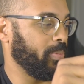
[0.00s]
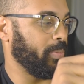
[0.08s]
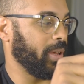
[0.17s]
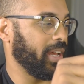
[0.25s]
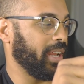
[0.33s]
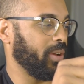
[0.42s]

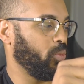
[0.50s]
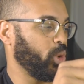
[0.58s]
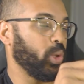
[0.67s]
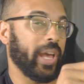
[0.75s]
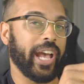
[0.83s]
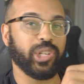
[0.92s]
But when
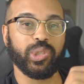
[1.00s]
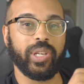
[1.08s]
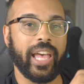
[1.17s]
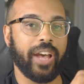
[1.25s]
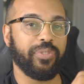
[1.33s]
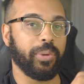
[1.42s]
you actually
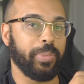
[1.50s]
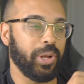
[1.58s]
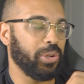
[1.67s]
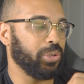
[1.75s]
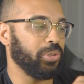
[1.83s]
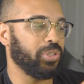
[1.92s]
have her
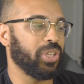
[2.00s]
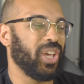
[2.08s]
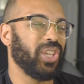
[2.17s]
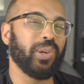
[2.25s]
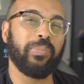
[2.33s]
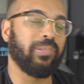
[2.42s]
pose,
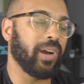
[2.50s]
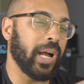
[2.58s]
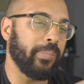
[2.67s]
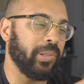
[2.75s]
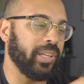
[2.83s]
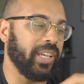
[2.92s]
you're
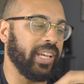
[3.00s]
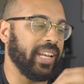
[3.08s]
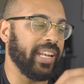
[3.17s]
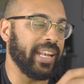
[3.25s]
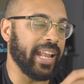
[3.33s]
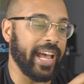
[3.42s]
probably
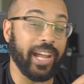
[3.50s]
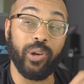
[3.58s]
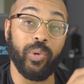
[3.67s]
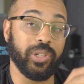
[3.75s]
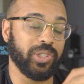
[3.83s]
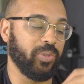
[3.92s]
not
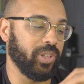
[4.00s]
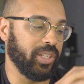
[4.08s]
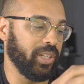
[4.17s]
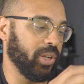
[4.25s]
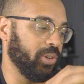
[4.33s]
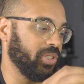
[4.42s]
going to really
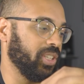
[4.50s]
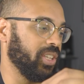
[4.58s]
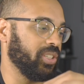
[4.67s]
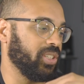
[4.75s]
notice it.